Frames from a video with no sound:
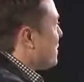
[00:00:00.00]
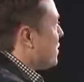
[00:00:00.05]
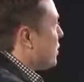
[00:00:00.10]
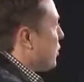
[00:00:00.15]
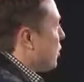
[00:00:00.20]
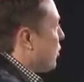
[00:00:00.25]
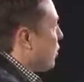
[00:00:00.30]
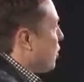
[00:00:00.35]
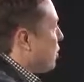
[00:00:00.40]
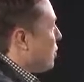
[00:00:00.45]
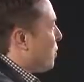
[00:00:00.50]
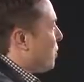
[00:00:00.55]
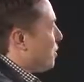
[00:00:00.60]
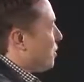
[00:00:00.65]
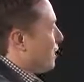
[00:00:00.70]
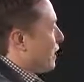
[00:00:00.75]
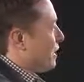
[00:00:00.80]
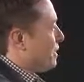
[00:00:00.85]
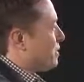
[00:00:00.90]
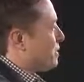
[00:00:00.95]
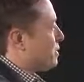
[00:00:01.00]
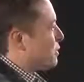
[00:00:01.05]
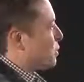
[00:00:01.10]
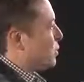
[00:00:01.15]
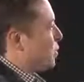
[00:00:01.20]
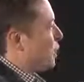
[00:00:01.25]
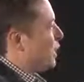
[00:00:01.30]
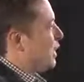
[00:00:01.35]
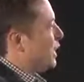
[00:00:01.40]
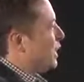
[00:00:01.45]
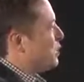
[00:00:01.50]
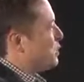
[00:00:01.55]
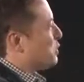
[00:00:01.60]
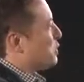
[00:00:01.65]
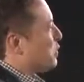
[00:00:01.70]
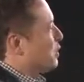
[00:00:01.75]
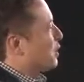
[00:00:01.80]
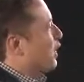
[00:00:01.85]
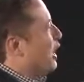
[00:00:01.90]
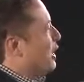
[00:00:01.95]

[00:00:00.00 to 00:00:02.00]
So let's release the